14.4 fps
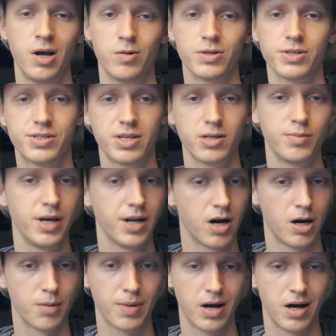We'll still meet
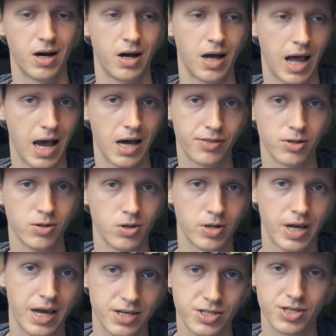up at the
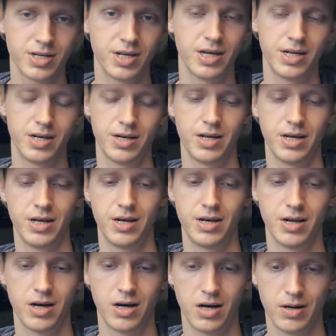location in
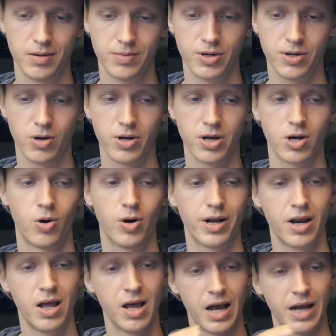Yoyogi Kooen.